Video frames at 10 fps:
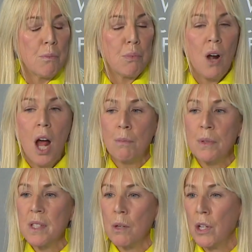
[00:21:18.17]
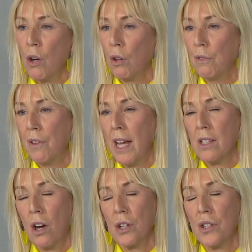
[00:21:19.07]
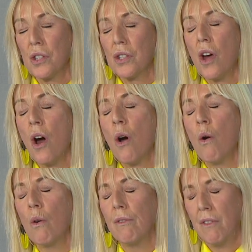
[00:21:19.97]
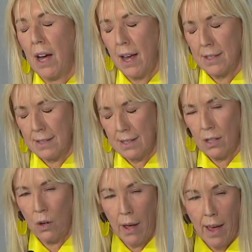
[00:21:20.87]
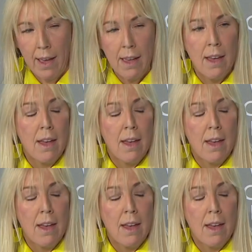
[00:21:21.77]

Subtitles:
The problems that we all face are so vast, okay,